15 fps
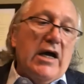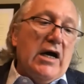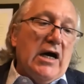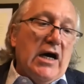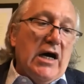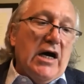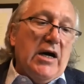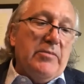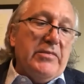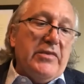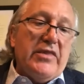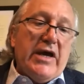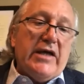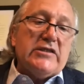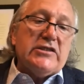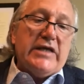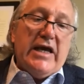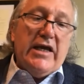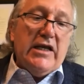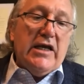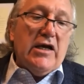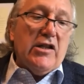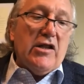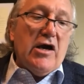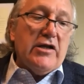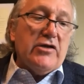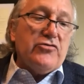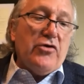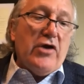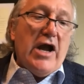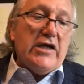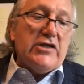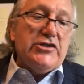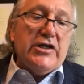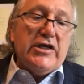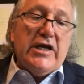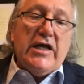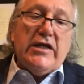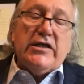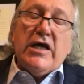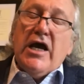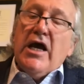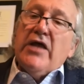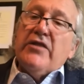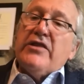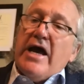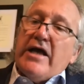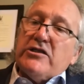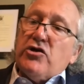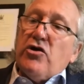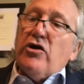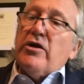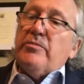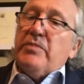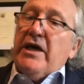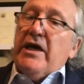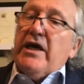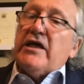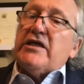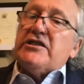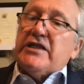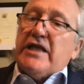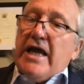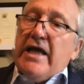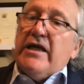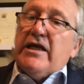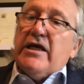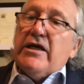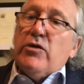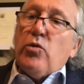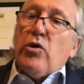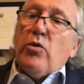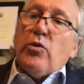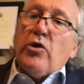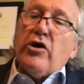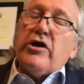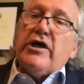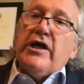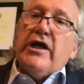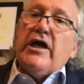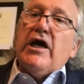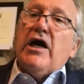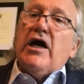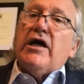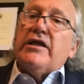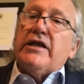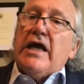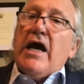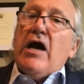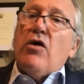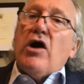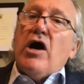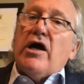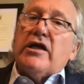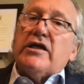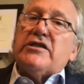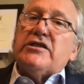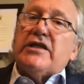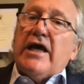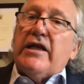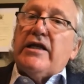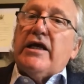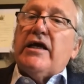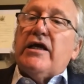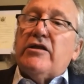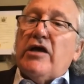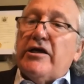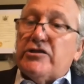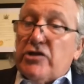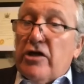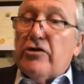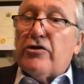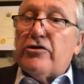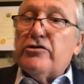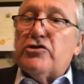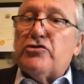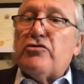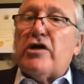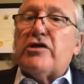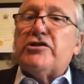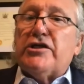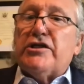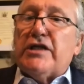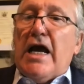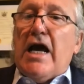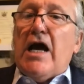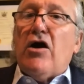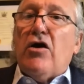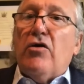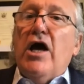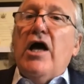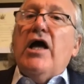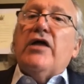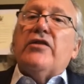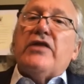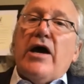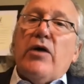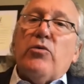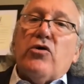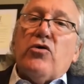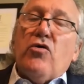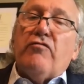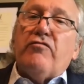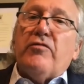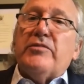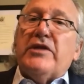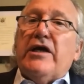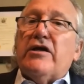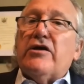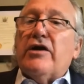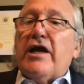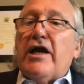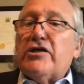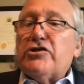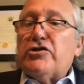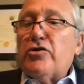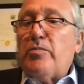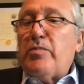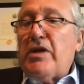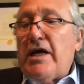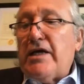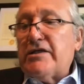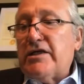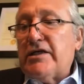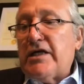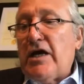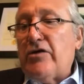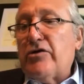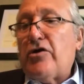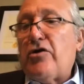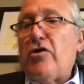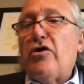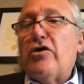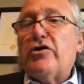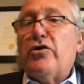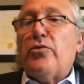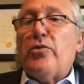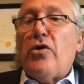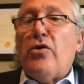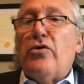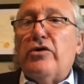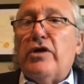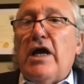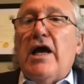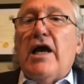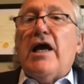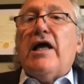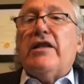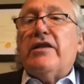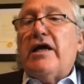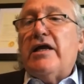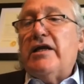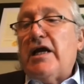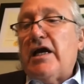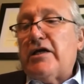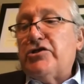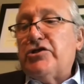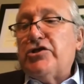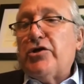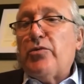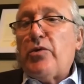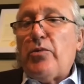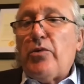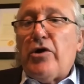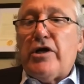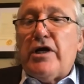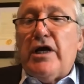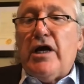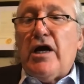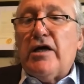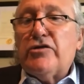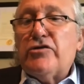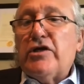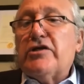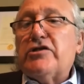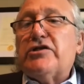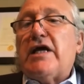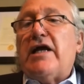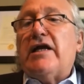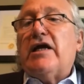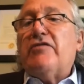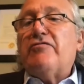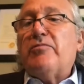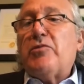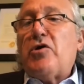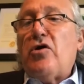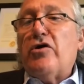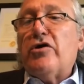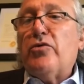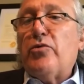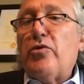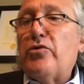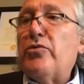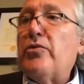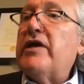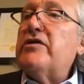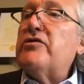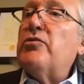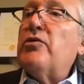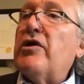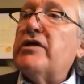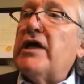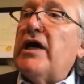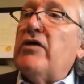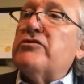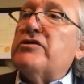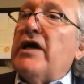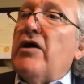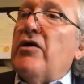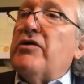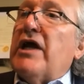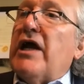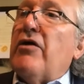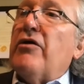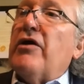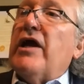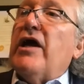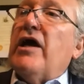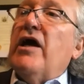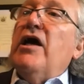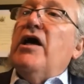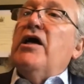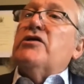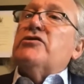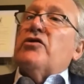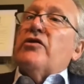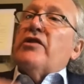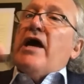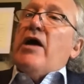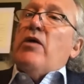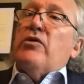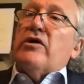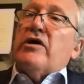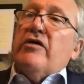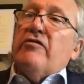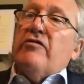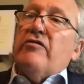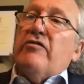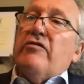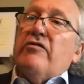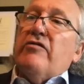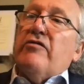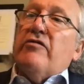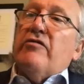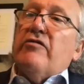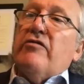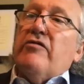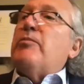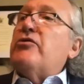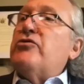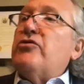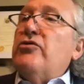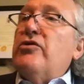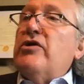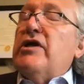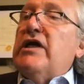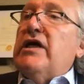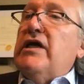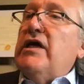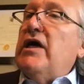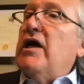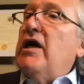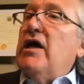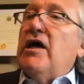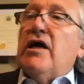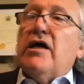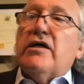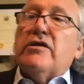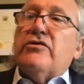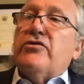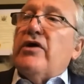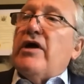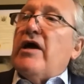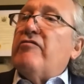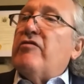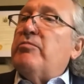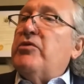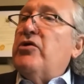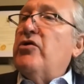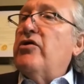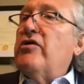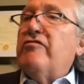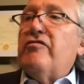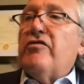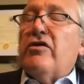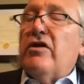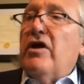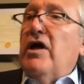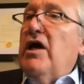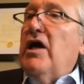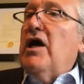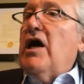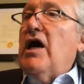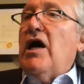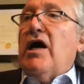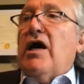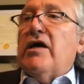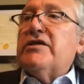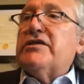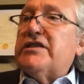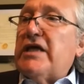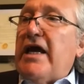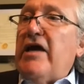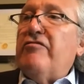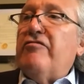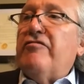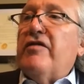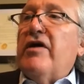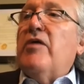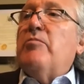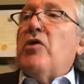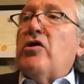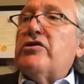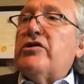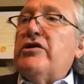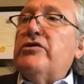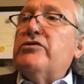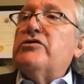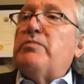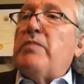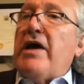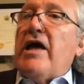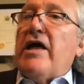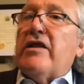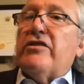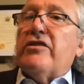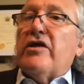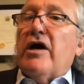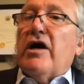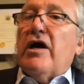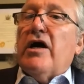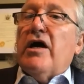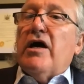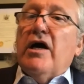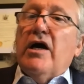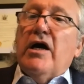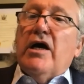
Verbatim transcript: Um, that's gaining a lot of traction and that's going to be extended. We're working uh, now on extending, it's under construction now. That will go from the International Plaza down to Collier Road. And then next year, we're working on extending it from Collier Road right our downtown area. So that will give people the opportunity uh, to have a beautiful, uh, safe, multi use path uh,